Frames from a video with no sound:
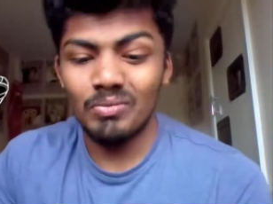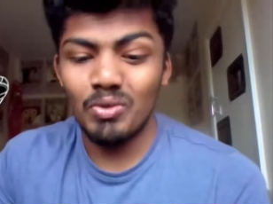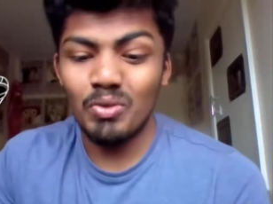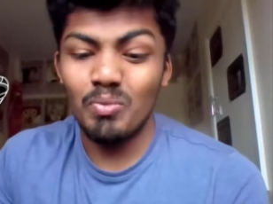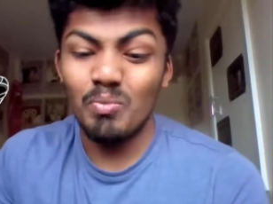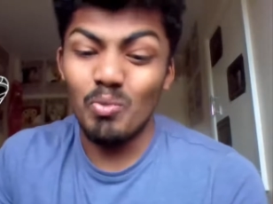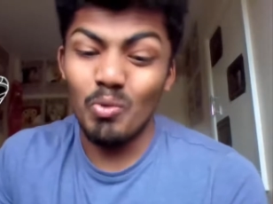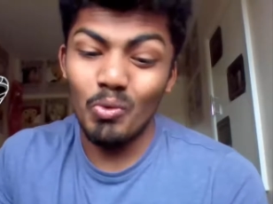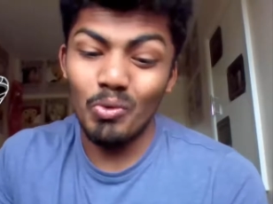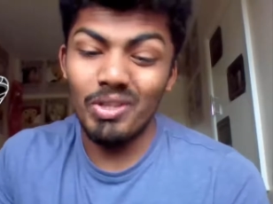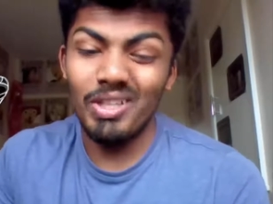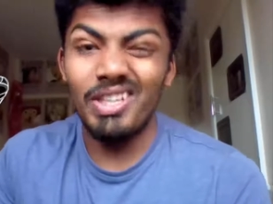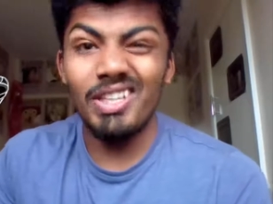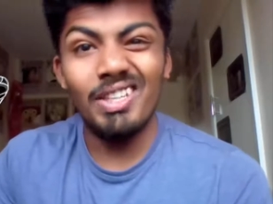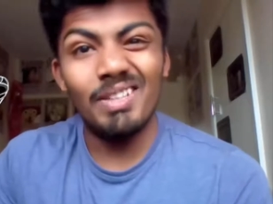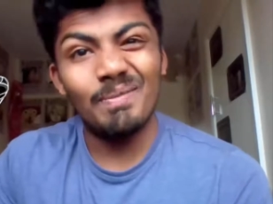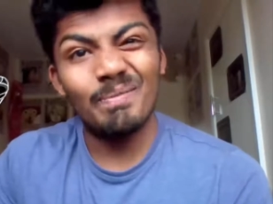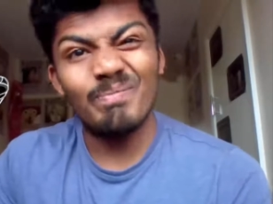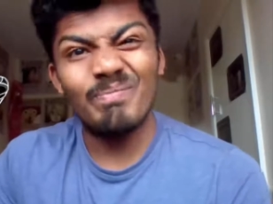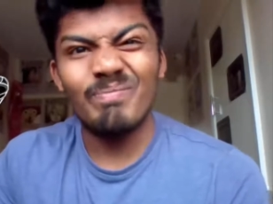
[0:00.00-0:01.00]

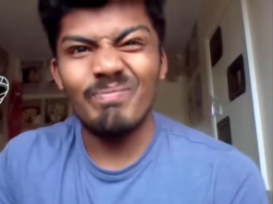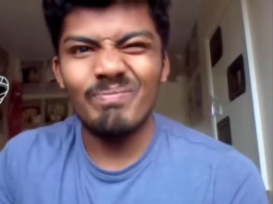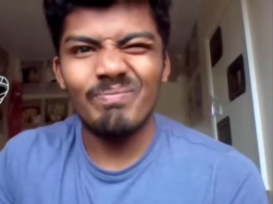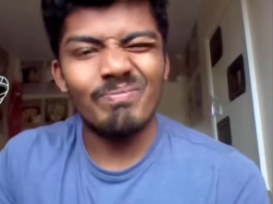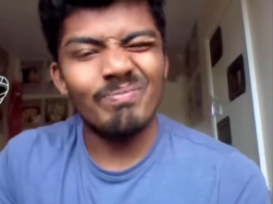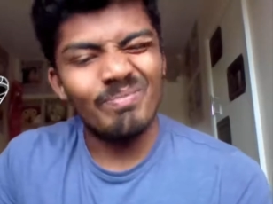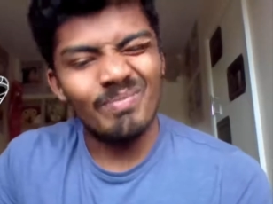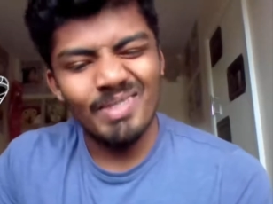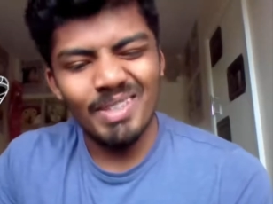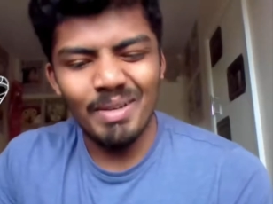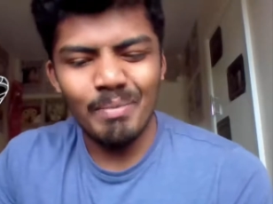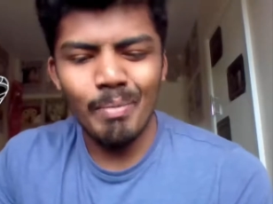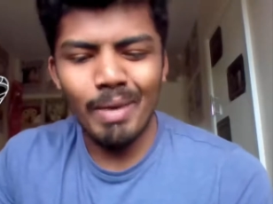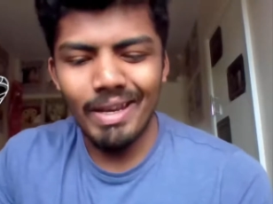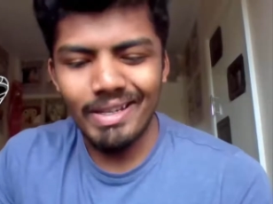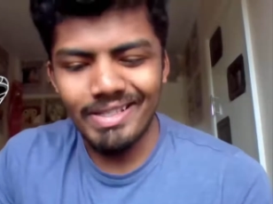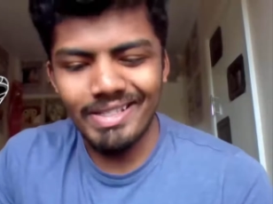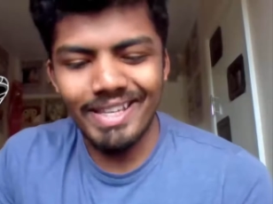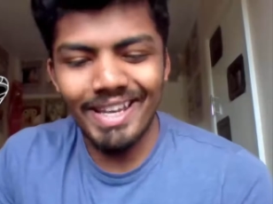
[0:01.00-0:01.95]
smoothie, it makes